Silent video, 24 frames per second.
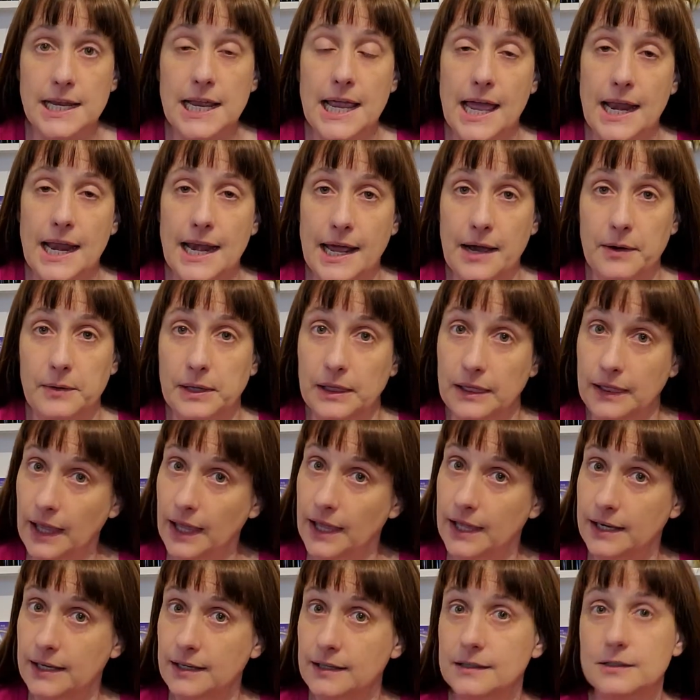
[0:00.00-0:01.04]
and how it
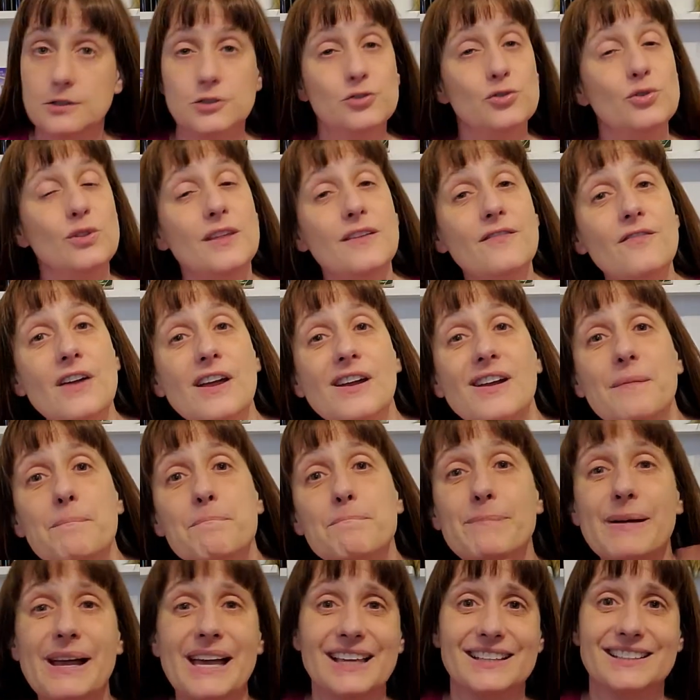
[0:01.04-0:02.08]
led to the very
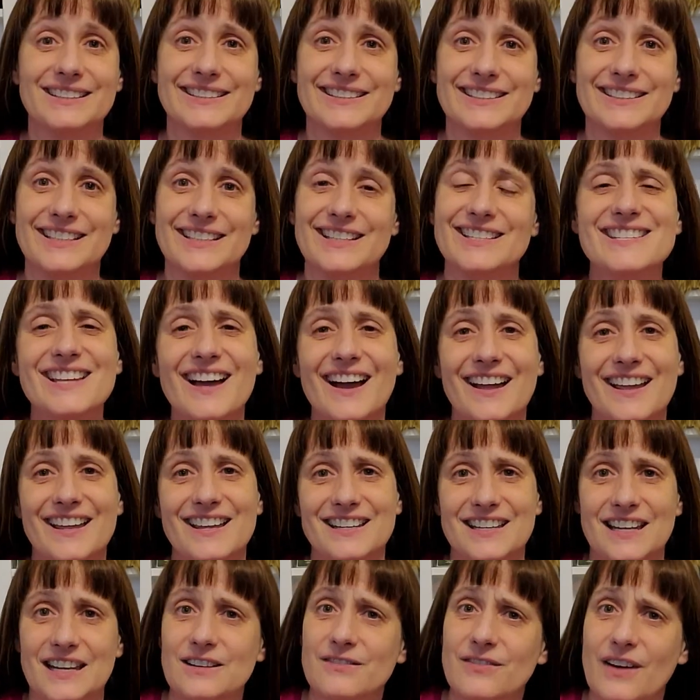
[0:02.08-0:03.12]
best
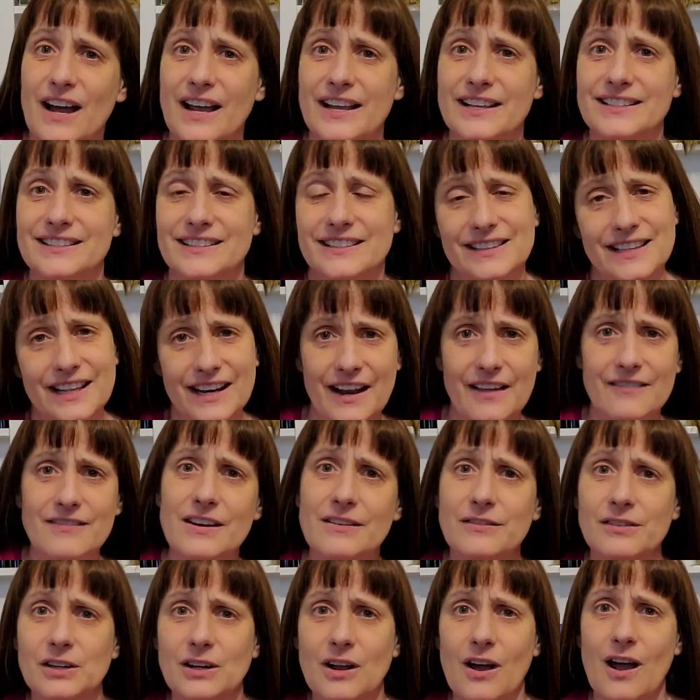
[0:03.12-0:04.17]
diet advice that I've
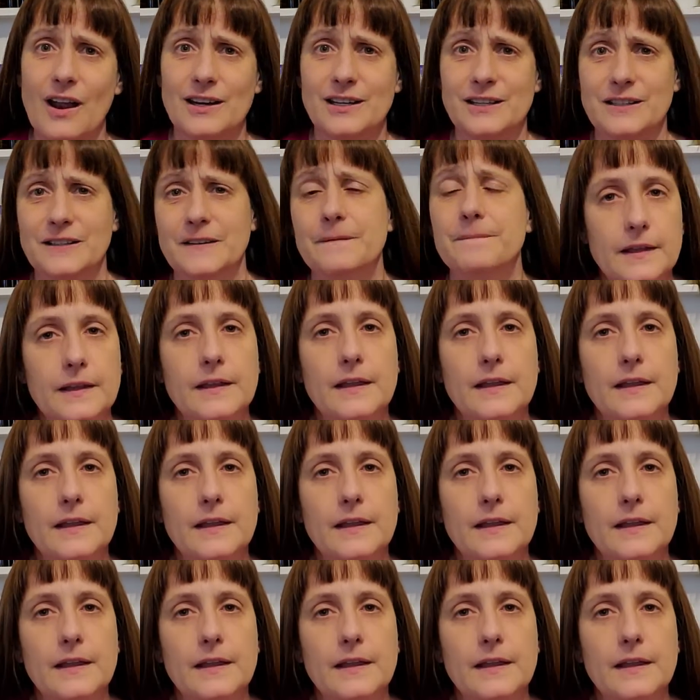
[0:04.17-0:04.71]
ever gotten.